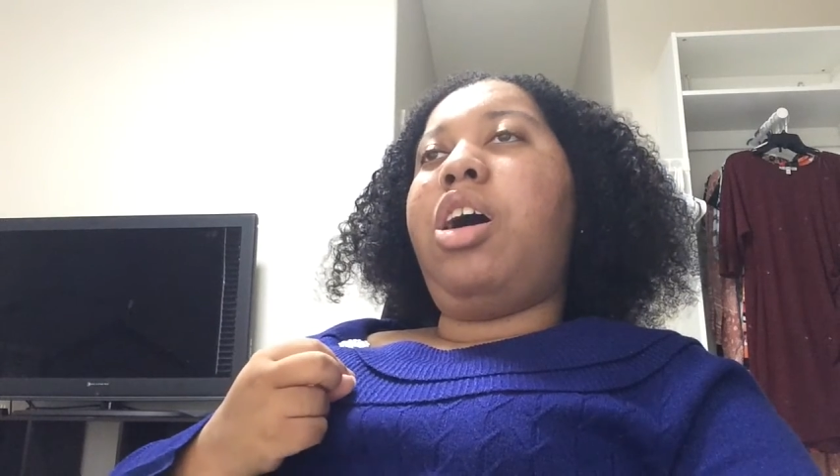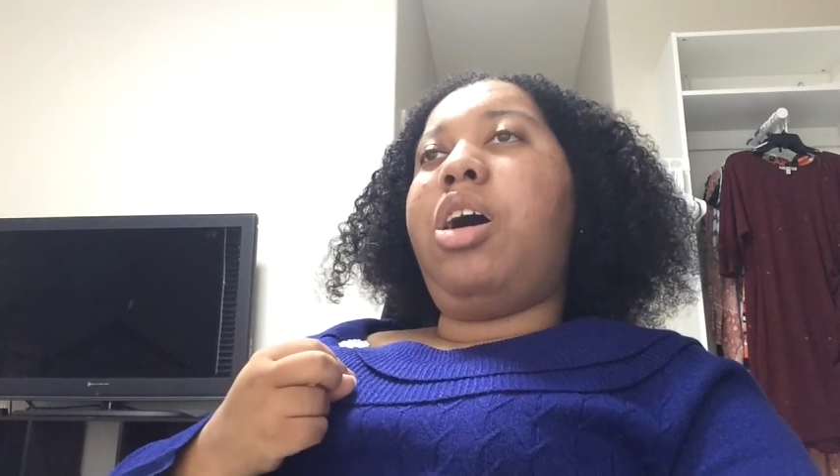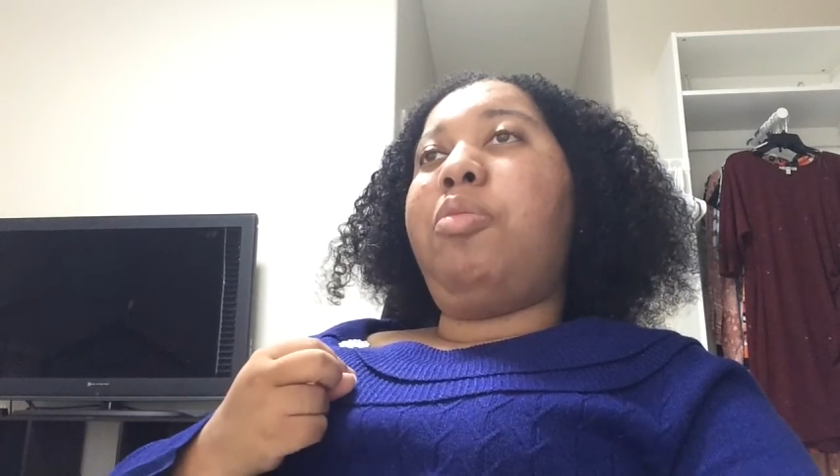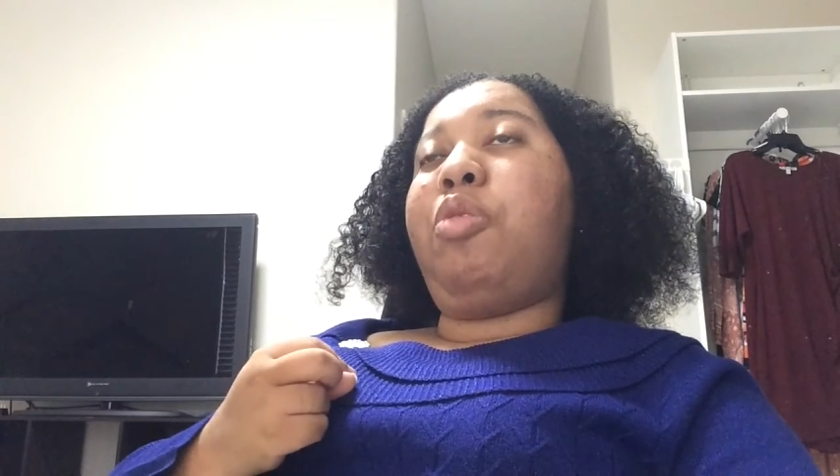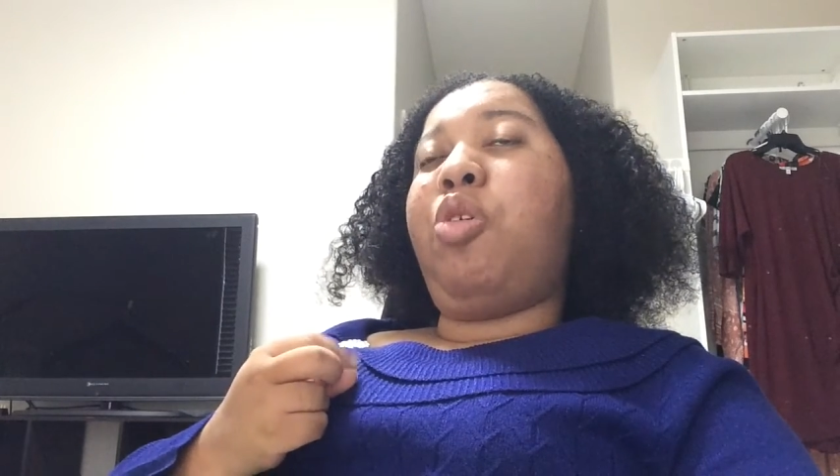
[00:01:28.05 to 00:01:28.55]

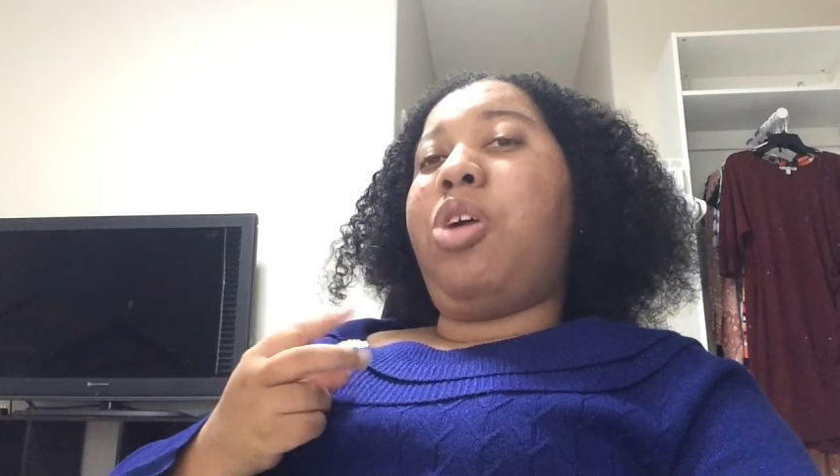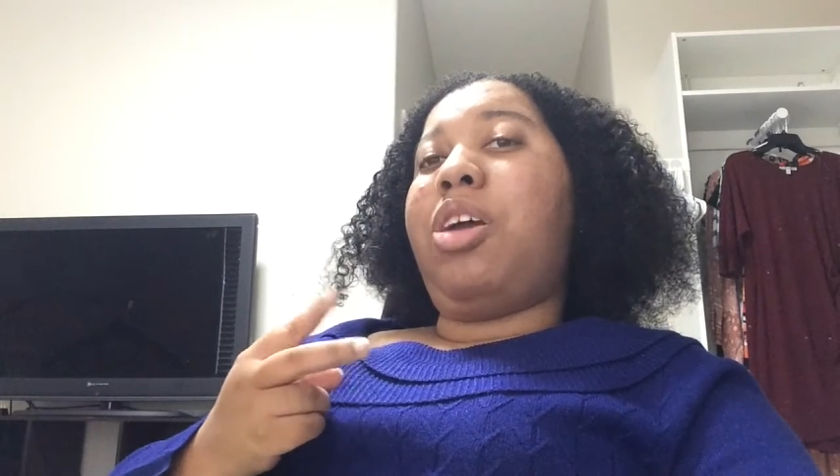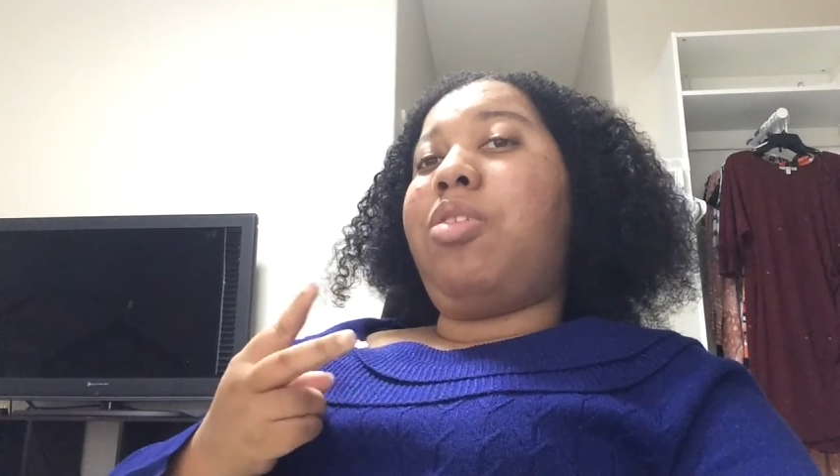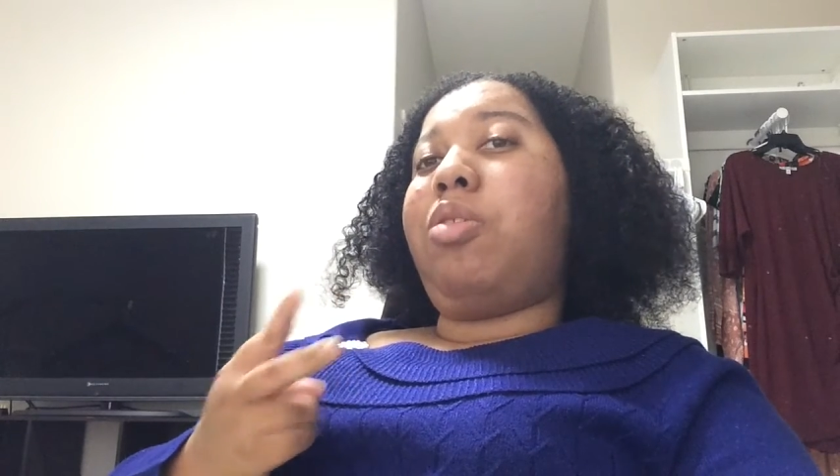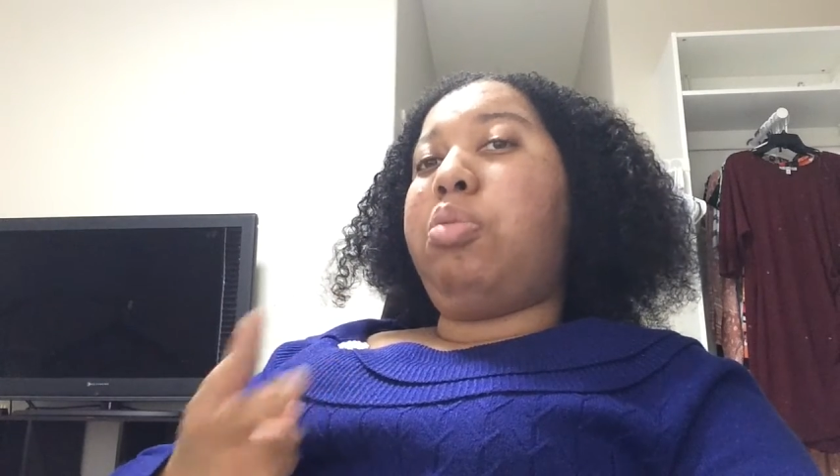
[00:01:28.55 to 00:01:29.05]
Um, or
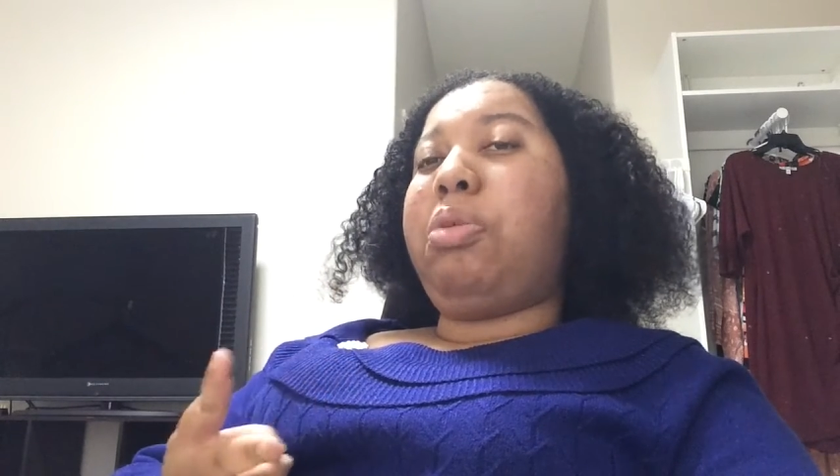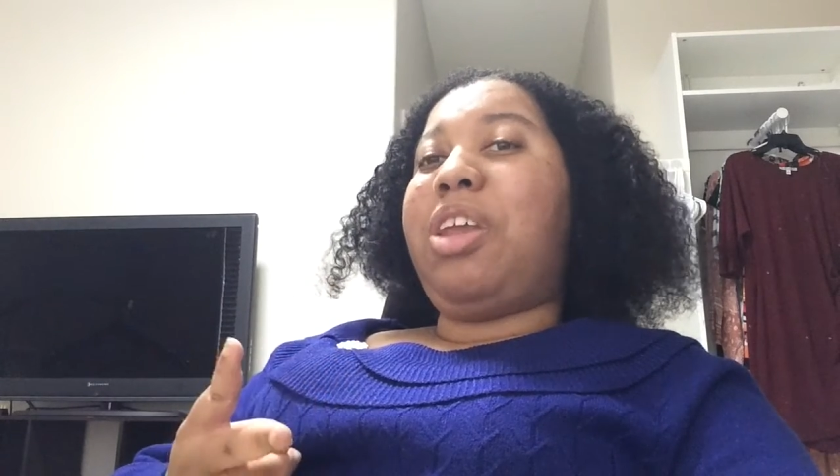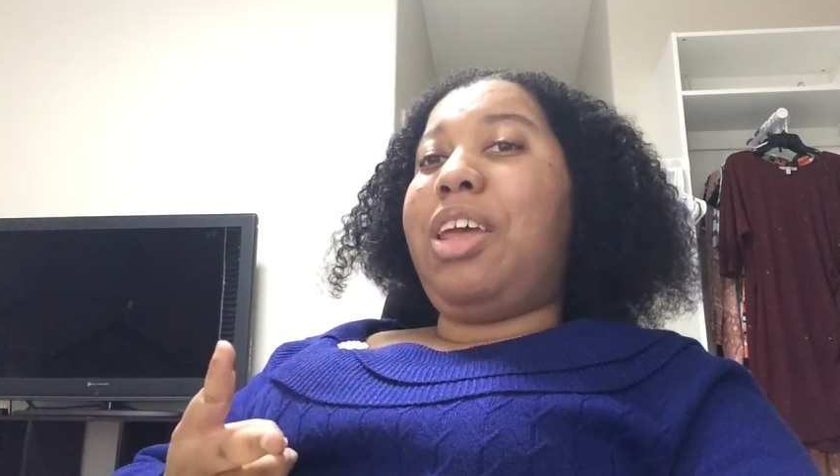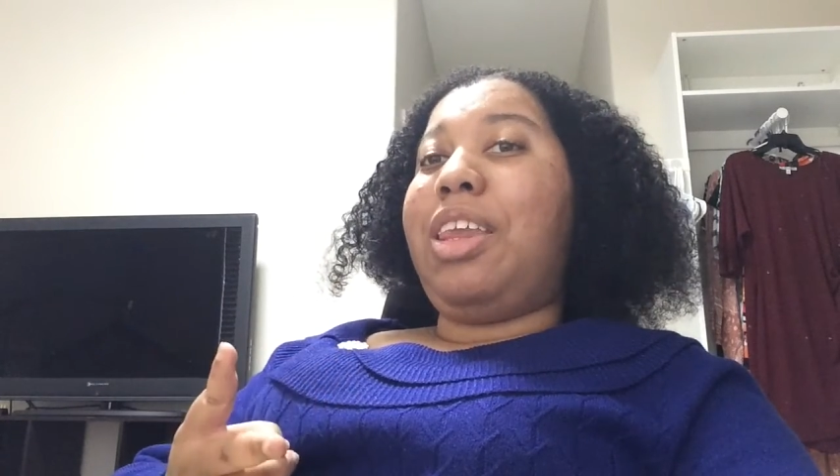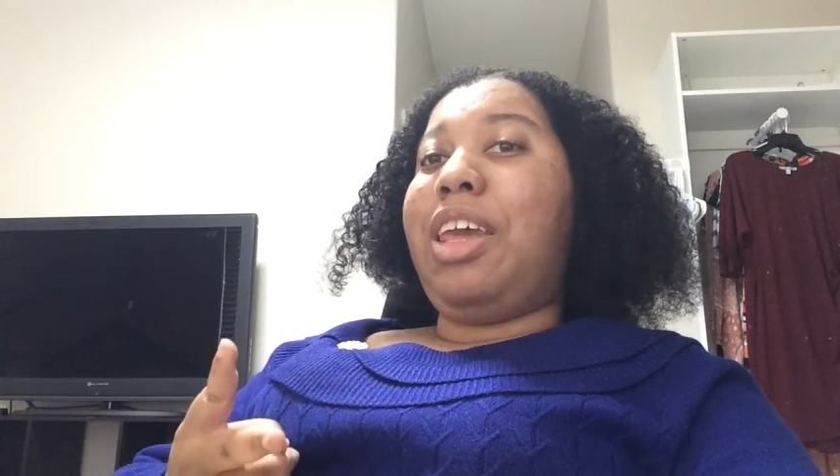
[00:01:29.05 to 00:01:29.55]

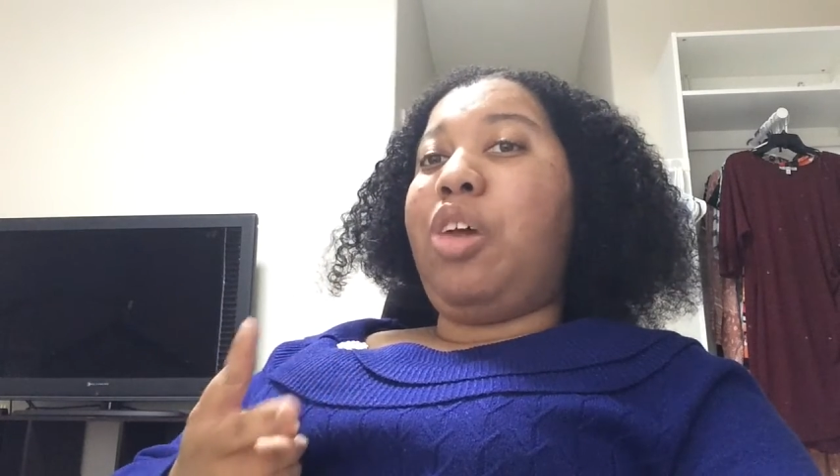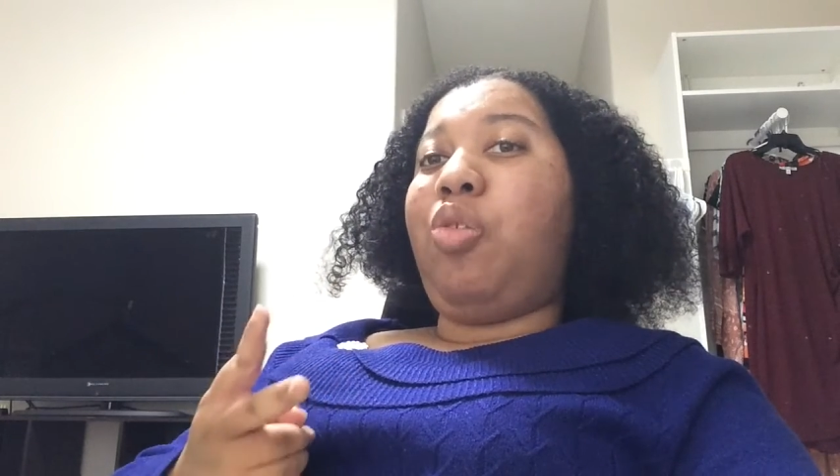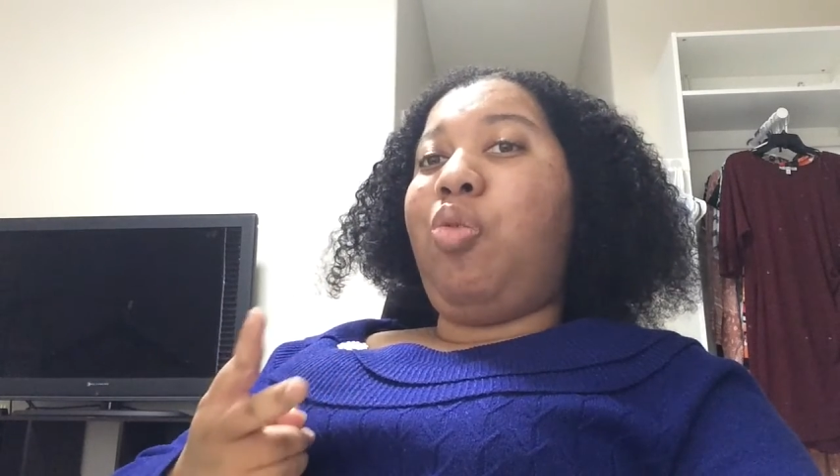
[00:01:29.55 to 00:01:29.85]
explaining